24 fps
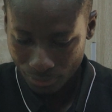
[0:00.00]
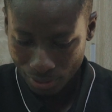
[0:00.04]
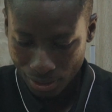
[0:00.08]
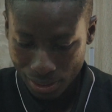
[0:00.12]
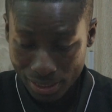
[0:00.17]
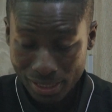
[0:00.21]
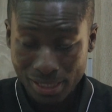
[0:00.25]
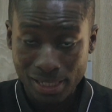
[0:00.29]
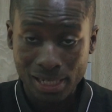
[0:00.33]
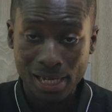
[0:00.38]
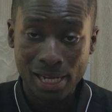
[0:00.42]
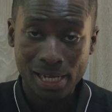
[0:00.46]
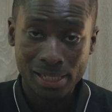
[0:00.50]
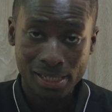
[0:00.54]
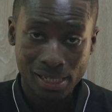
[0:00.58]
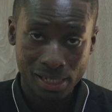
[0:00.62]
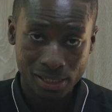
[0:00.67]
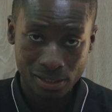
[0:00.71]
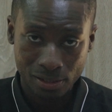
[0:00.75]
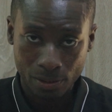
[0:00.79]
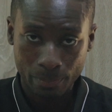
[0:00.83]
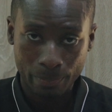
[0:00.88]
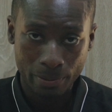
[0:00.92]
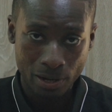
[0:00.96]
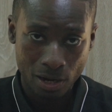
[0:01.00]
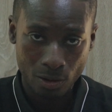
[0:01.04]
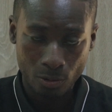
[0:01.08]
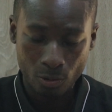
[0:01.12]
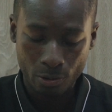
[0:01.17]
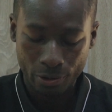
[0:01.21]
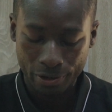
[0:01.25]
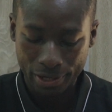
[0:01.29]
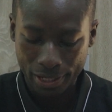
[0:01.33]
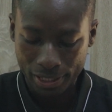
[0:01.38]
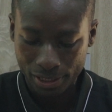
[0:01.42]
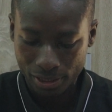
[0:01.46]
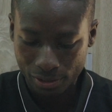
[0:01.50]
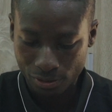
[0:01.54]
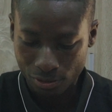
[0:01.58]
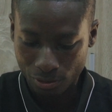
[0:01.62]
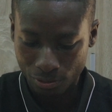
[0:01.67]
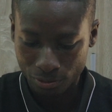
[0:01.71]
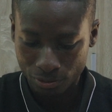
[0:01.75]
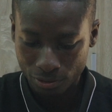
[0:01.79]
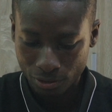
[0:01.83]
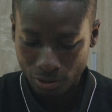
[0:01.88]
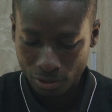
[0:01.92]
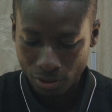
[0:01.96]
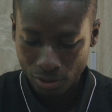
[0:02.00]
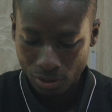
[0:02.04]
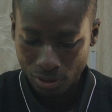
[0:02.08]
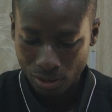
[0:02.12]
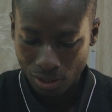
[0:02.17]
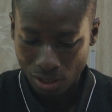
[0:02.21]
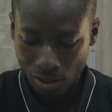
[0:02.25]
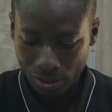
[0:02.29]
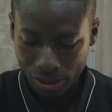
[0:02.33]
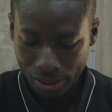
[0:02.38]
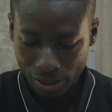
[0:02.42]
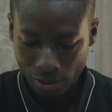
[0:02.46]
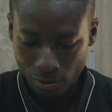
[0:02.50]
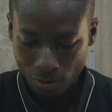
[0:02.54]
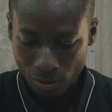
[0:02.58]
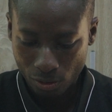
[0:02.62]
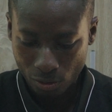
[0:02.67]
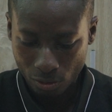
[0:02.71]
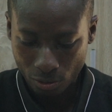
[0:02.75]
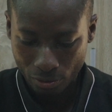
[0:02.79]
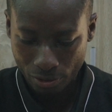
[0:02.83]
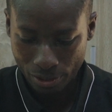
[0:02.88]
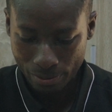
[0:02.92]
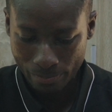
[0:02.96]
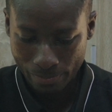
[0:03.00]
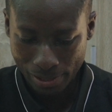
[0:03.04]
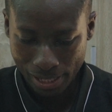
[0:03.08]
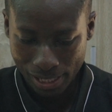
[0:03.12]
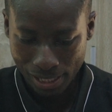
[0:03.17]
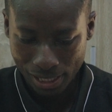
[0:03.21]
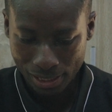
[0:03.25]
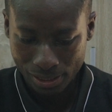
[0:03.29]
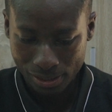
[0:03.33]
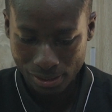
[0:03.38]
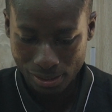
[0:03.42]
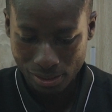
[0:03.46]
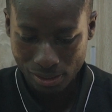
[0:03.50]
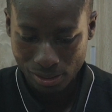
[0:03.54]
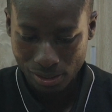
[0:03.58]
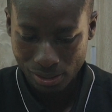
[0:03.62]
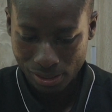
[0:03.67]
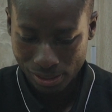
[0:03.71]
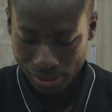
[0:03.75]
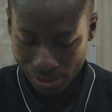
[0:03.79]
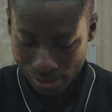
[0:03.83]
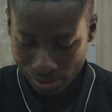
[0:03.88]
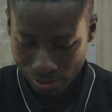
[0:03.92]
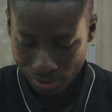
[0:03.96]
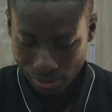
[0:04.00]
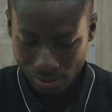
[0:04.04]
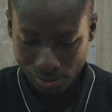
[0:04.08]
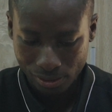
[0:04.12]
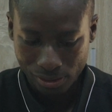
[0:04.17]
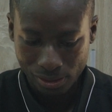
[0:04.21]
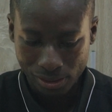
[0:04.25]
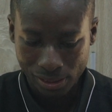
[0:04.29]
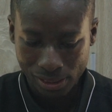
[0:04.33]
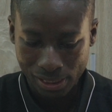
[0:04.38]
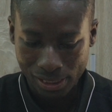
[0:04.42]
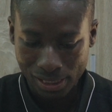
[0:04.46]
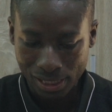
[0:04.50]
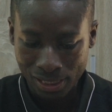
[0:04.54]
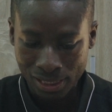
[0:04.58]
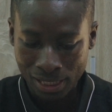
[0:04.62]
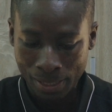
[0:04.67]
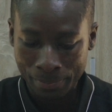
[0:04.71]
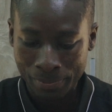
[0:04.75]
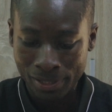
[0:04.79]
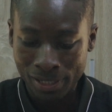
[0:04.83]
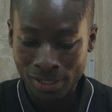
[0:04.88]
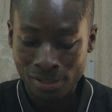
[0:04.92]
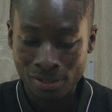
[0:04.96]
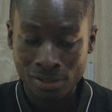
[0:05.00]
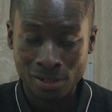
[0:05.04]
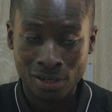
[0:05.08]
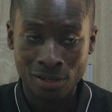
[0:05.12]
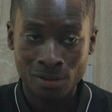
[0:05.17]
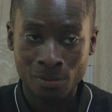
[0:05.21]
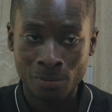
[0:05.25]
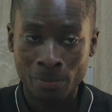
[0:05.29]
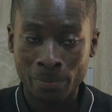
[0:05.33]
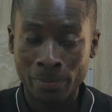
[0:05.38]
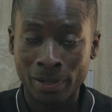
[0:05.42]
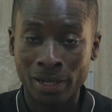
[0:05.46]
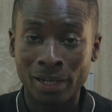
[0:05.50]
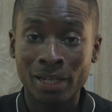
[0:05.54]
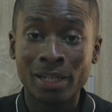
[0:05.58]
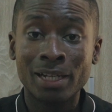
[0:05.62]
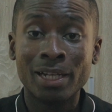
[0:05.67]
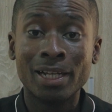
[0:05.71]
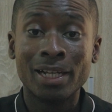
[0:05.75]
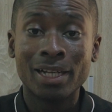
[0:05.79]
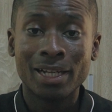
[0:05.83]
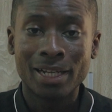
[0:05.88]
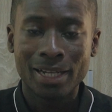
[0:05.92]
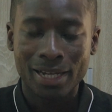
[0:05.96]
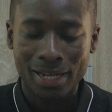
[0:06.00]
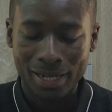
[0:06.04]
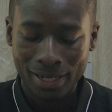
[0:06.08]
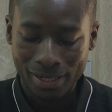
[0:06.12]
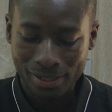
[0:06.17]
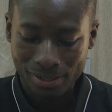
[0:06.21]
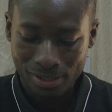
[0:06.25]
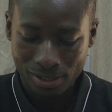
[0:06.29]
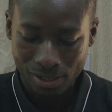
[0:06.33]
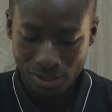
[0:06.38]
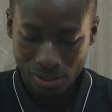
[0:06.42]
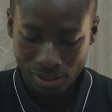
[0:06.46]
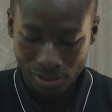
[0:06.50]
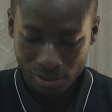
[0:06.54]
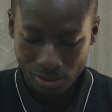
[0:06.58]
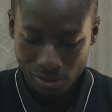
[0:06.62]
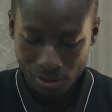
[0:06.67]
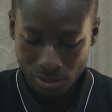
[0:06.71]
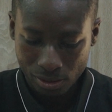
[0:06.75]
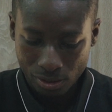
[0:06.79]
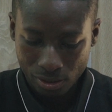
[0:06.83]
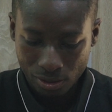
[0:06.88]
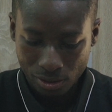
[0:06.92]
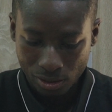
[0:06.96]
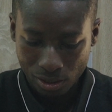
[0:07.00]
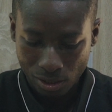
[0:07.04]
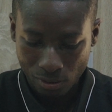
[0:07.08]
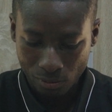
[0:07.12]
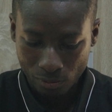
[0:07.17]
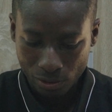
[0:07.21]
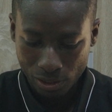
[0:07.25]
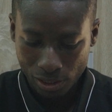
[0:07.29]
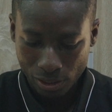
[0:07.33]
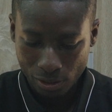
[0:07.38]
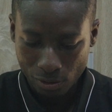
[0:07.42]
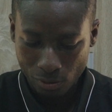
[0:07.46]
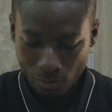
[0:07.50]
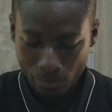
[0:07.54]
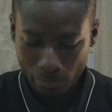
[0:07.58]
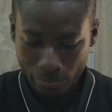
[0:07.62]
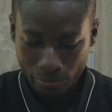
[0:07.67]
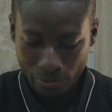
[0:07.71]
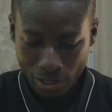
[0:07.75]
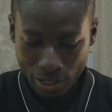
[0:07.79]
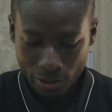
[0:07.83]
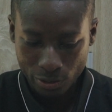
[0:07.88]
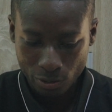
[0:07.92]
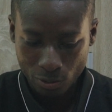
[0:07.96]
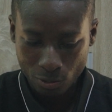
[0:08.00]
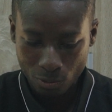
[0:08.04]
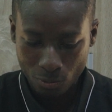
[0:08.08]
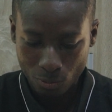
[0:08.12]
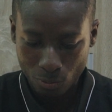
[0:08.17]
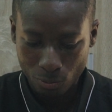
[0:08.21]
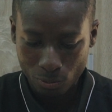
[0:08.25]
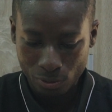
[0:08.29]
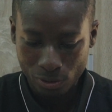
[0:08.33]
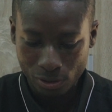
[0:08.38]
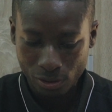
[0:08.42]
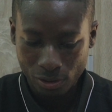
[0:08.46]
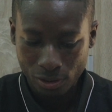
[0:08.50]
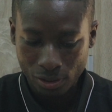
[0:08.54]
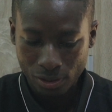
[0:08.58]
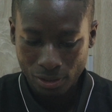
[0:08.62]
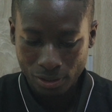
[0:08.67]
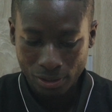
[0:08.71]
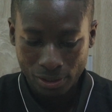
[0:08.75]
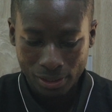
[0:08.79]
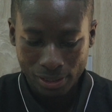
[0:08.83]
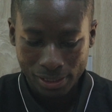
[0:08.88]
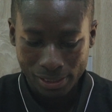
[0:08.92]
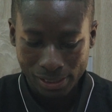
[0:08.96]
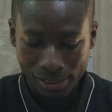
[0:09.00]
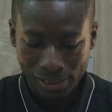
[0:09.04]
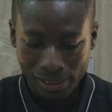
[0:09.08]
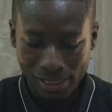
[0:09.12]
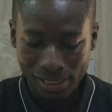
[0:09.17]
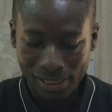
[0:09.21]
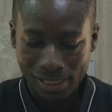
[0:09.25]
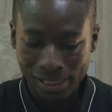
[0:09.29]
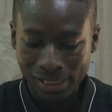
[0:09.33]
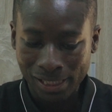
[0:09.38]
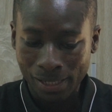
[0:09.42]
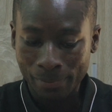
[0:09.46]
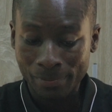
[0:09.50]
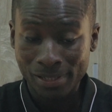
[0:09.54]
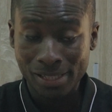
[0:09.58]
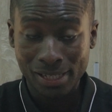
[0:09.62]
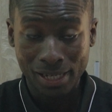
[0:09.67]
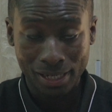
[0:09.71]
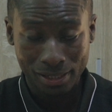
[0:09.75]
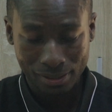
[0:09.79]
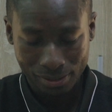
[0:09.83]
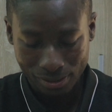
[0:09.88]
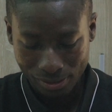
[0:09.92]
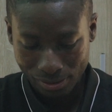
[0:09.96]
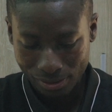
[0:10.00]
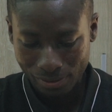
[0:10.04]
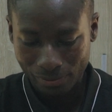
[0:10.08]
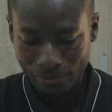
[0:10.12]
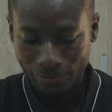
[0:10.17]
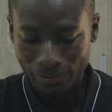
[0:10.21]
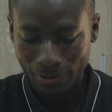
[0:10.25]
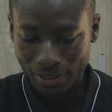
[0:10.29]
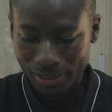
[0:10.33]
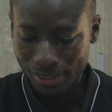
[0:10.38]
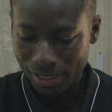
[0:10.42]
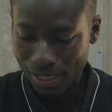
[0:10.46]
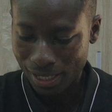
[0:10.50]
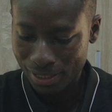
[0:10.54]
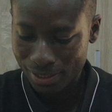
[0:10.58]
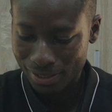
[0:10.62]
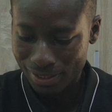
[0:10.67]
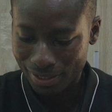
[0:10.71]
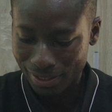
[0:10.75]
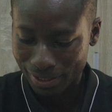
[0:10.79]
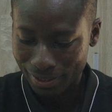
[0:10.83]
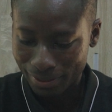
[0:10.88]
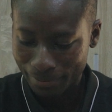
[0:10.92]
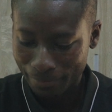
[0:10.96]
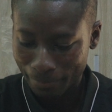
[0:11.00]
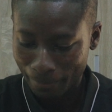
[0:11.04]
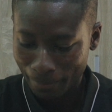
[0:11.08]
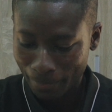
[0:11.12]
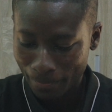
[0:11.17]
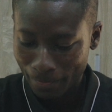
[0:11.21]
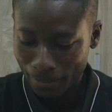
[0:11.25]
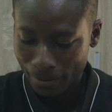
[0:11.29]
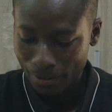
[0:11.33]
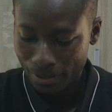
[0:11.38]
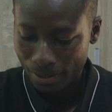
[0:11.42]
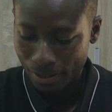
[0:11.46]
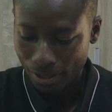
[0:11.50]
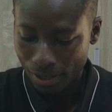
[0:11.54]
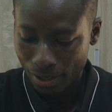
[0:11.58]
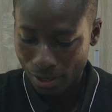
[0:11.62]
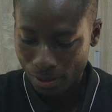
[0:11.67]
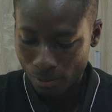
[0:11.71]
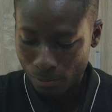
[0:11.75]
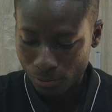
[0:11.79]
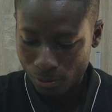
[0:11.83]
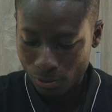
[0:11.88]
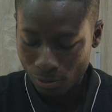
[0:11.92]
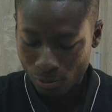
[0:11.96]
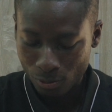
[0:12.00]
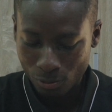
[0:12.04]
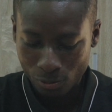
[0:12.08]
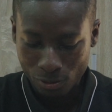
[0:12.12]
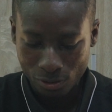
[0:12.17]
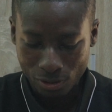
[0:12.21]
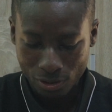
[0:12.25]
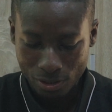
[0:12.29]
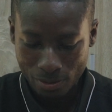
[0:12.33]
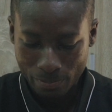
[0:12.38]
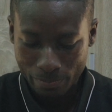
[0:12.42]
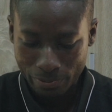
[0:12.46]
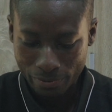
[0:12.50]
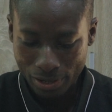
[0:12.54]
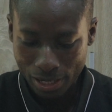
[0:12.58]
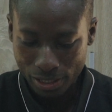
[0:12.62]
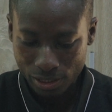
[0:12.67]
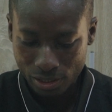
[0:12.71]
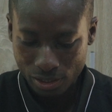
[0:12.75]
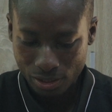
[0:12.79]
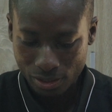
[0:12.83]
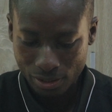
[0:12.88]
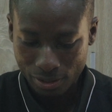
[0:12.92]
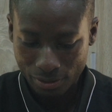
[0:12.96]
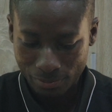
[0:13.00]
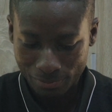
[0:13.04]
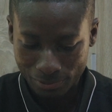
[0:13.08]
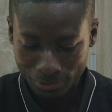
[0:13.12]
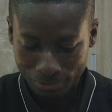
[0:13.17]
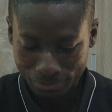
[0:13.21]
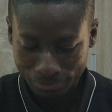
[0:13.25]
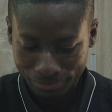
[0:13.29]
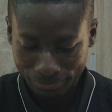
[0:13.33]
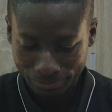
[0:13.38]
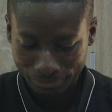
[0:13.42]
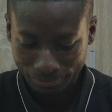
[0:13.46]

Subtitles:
selected in the Power Query editor. I'll click on the current balance, data type decimal number, excellent. I'll click on branch code, data type text, fantastic. I'll go to the branch table.